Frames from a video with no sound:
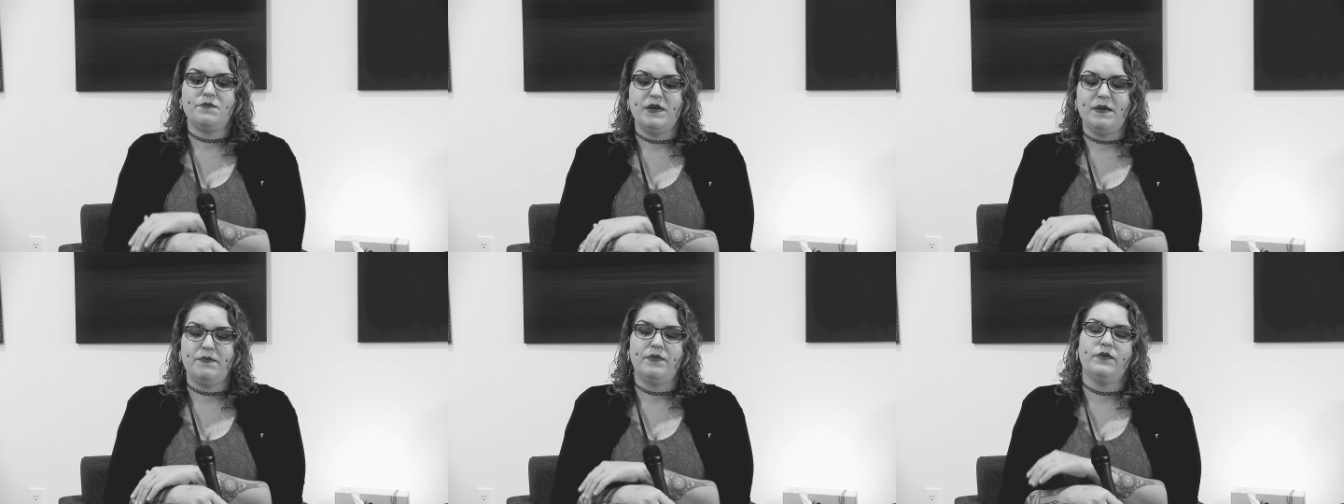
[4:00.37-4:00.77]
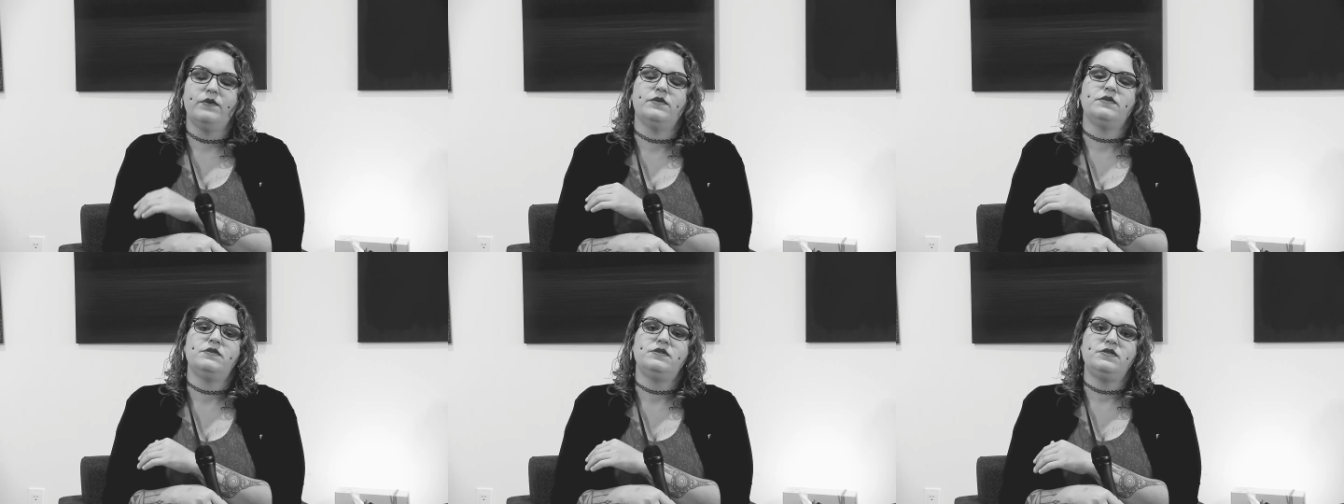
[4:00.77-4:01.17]

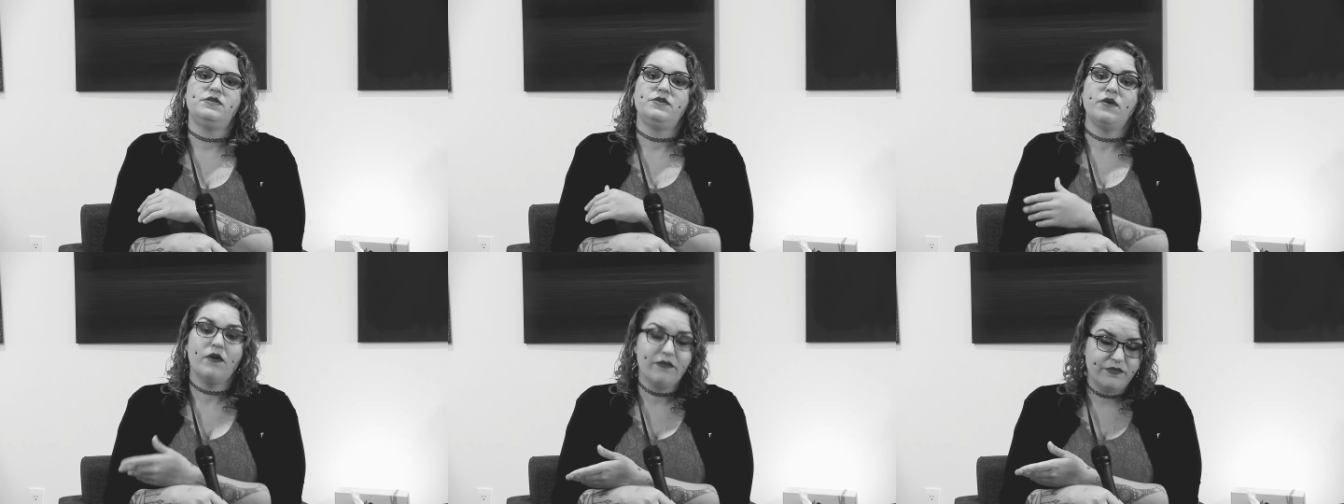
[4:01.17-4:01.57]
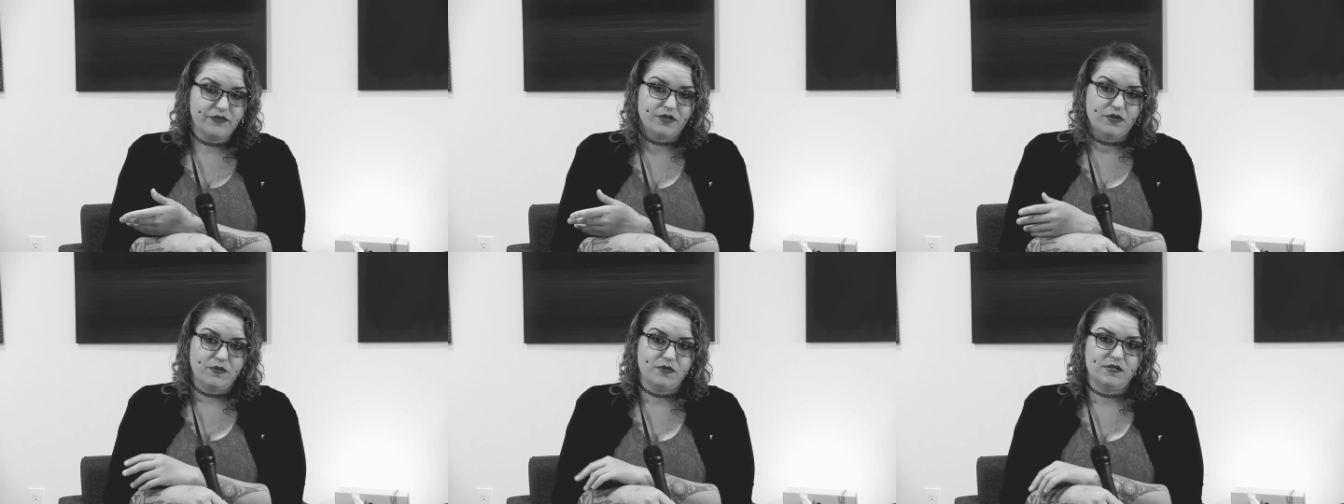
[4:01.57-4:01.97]
people to
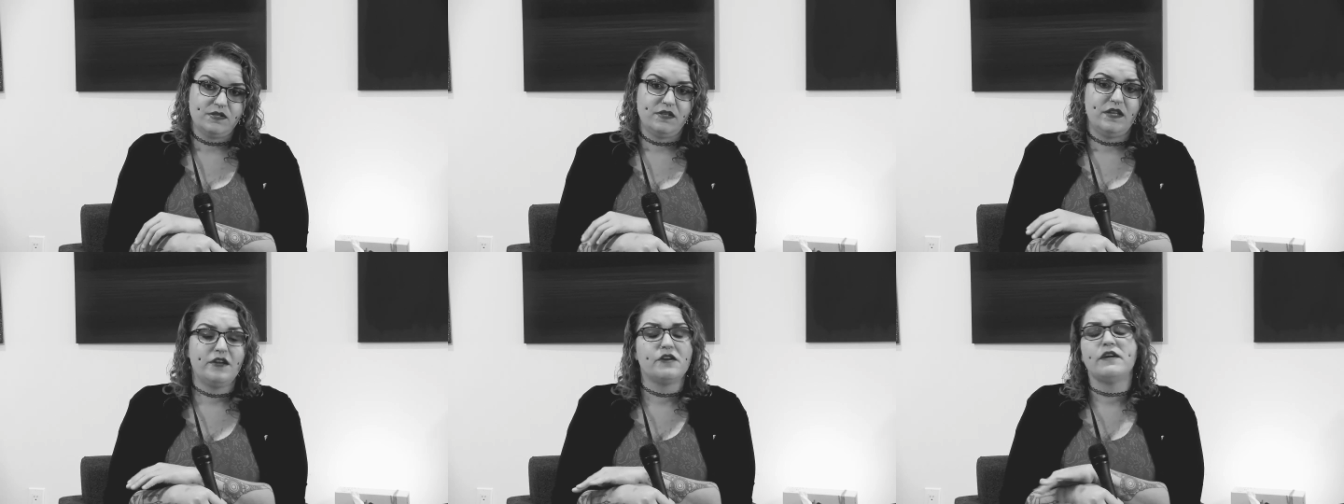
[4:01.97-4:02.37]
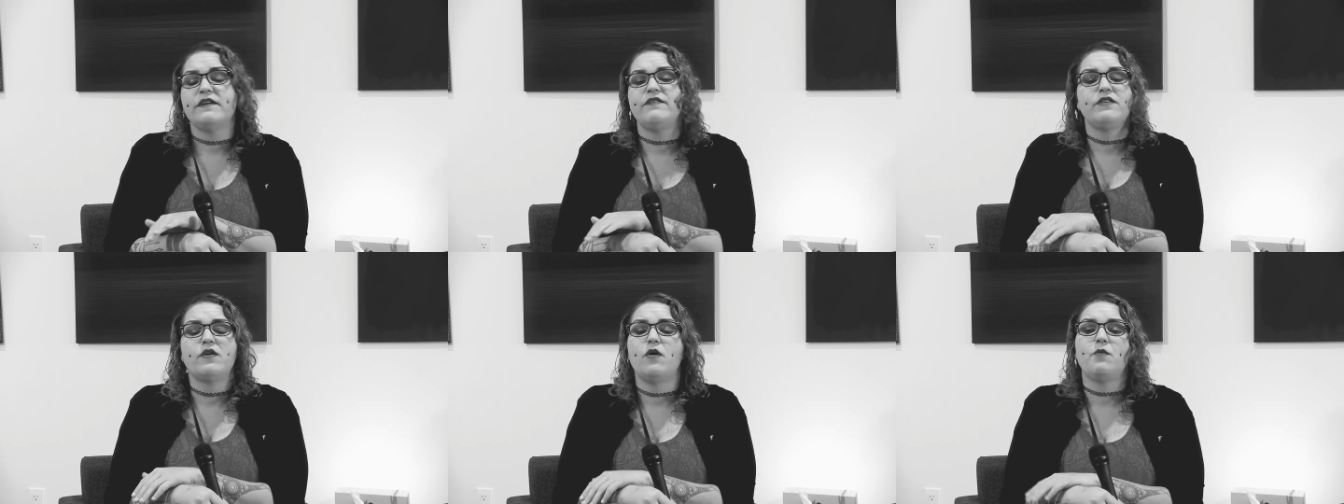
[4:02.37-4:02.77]
overdose. And they aren't
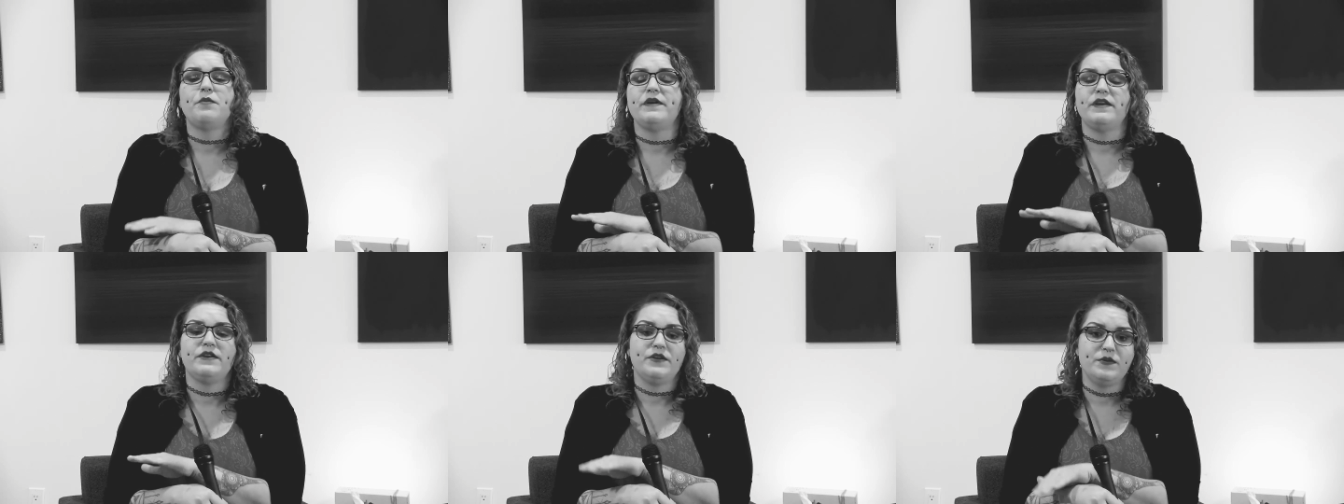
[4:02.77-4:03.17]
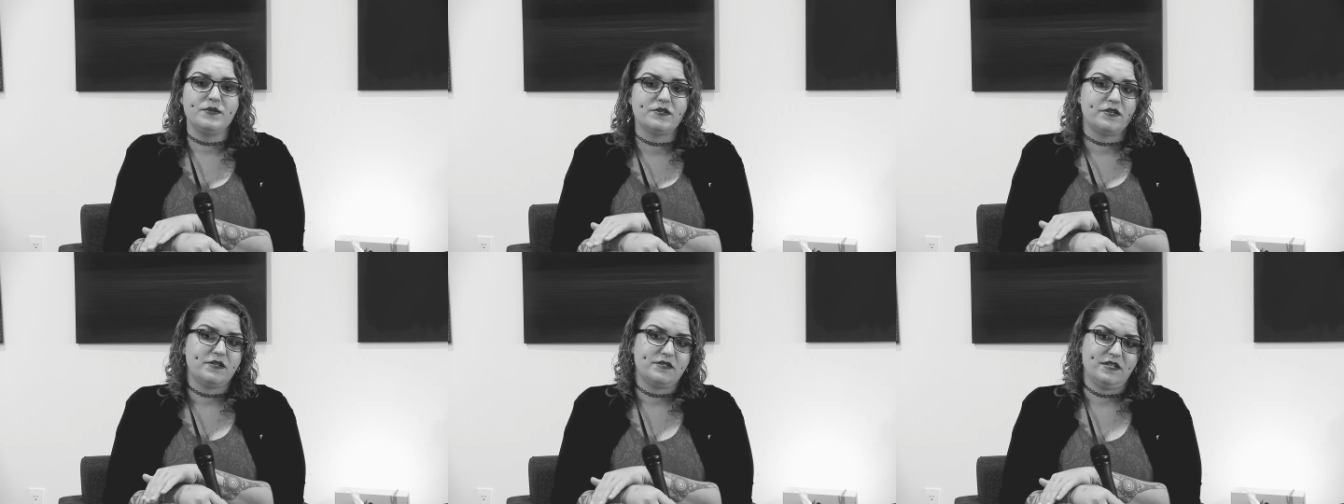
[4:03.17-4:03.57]
even opiate
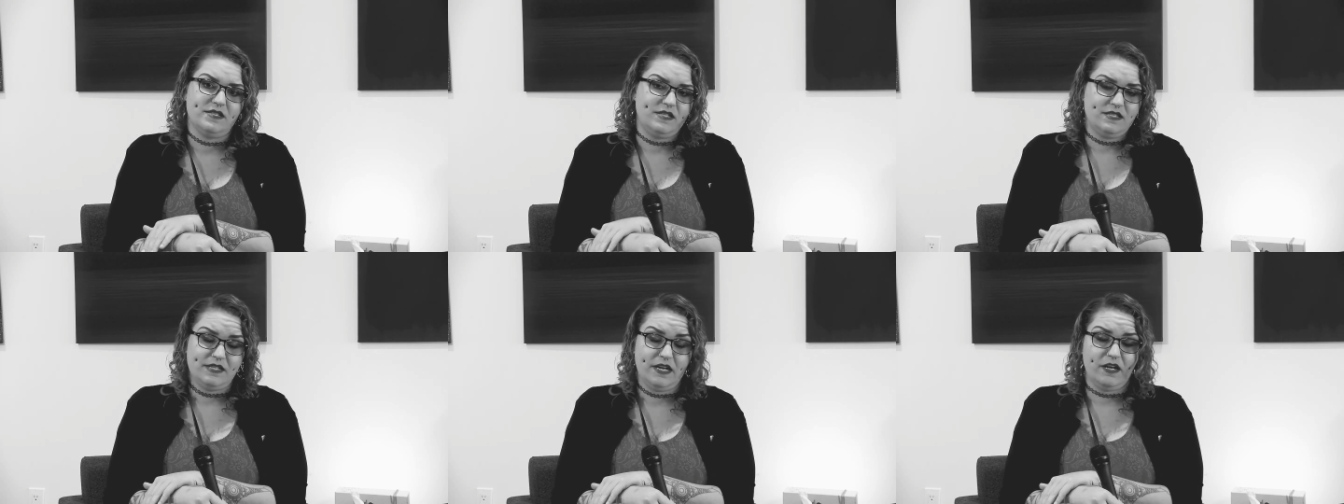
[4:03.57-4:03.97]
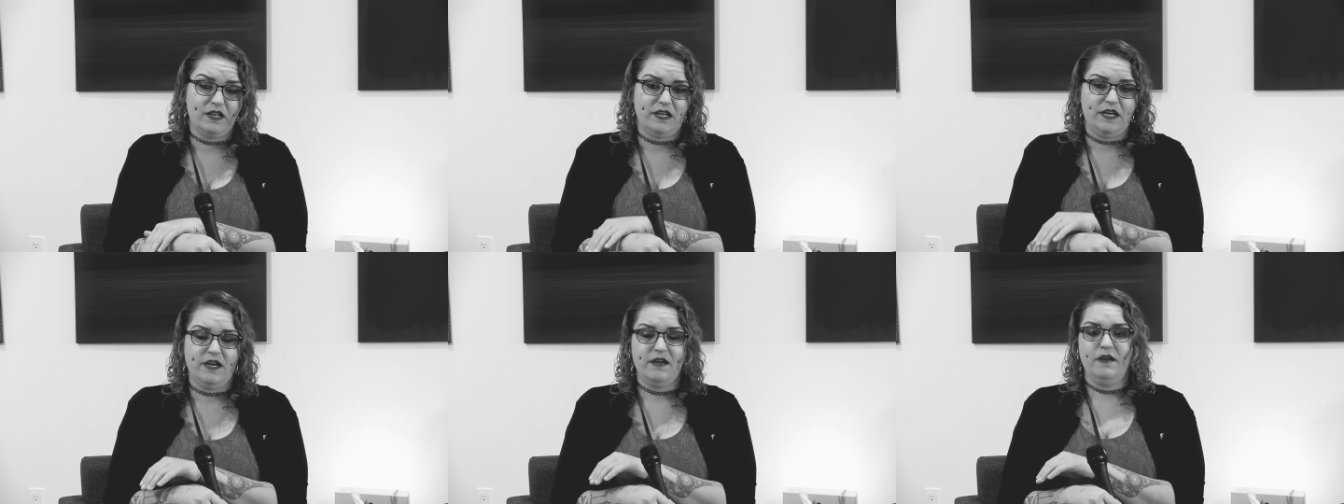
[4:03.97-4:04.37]
users
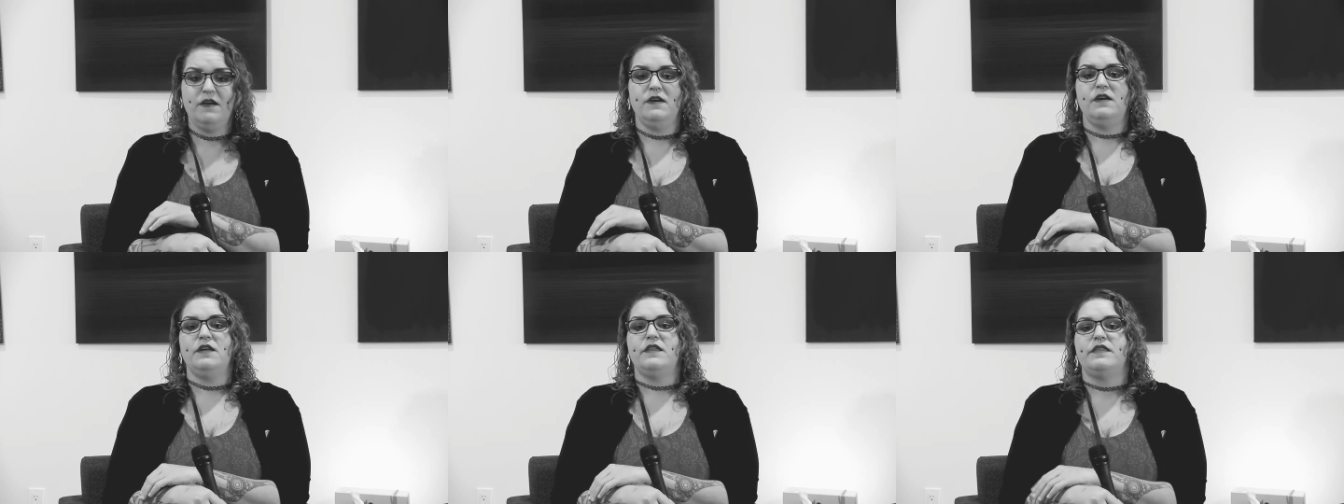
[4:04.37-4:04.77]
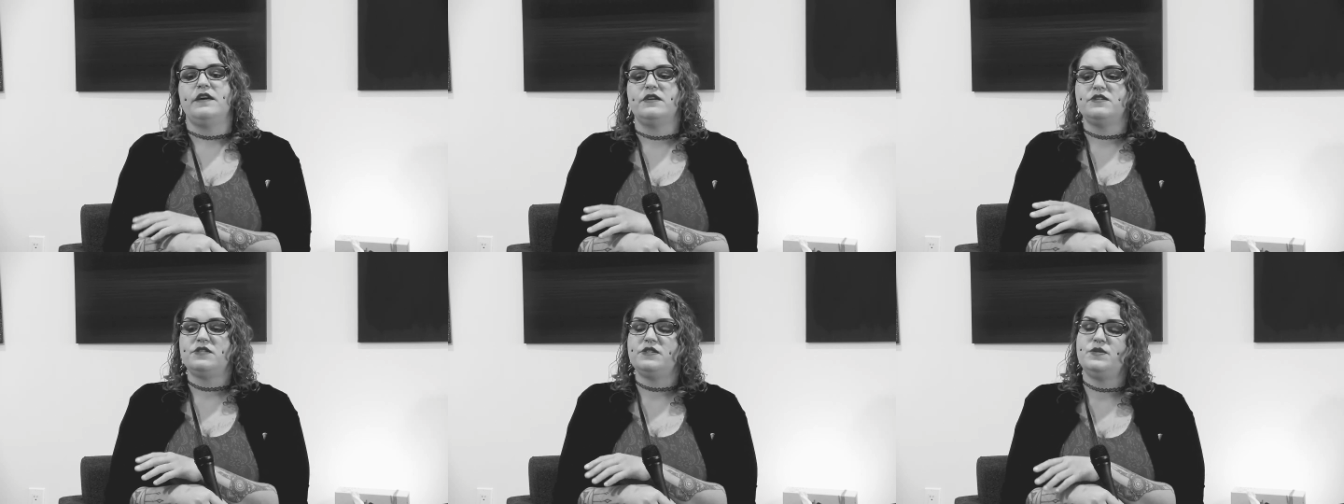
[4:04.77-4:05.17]
necessarily,
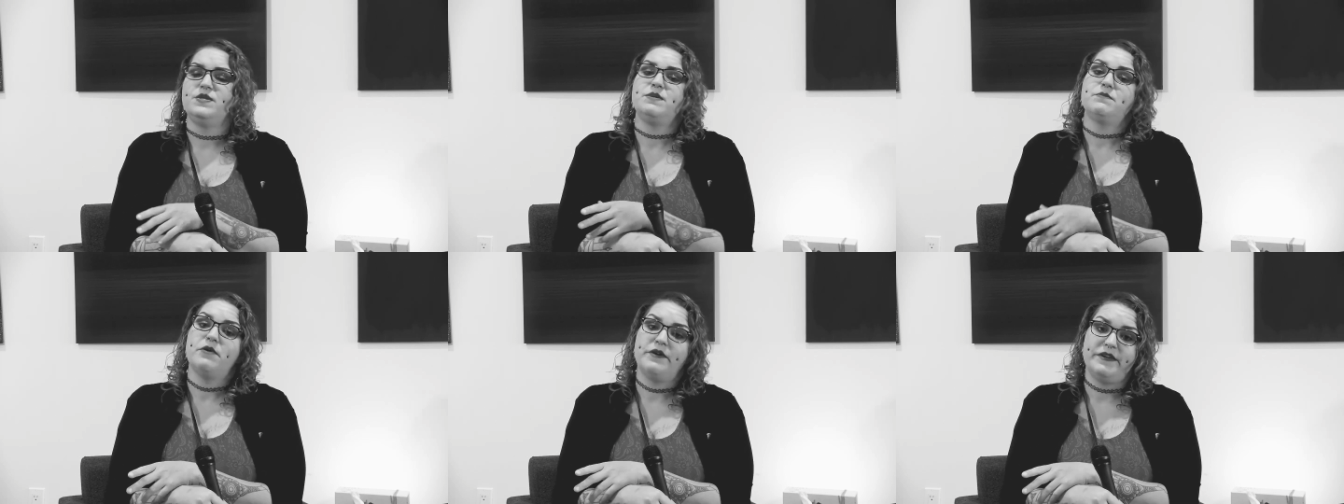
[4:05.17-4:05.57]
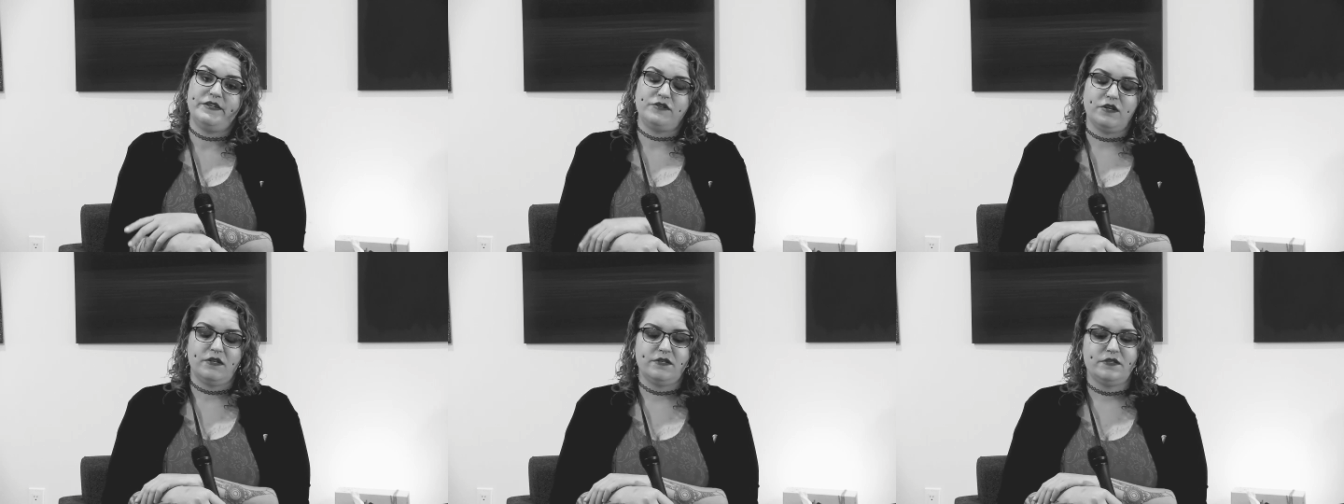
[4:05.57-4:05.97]
they're just using party
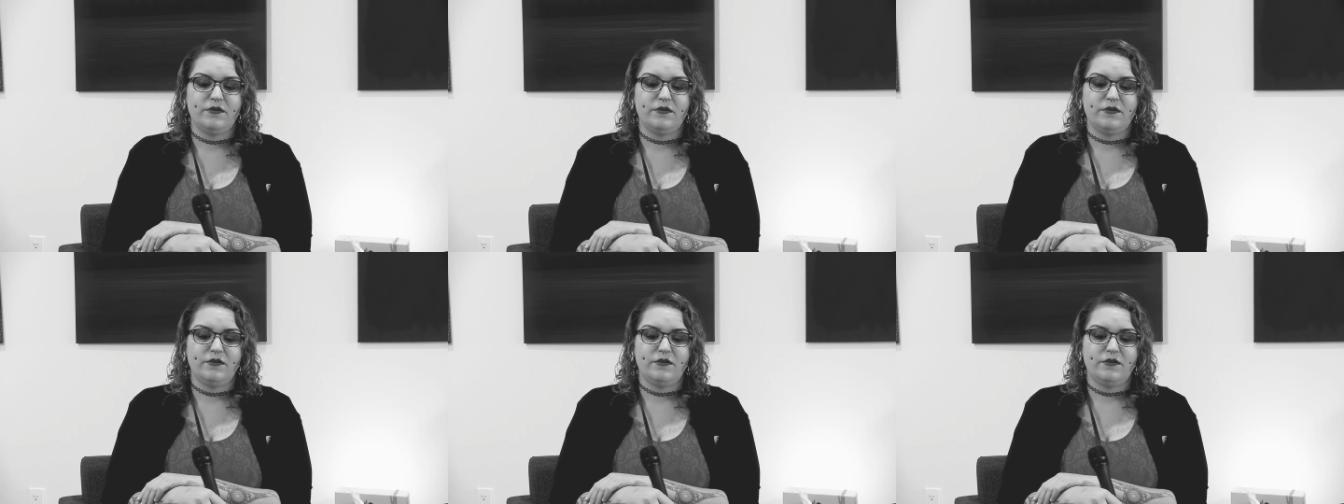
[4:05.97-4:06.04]
drugs.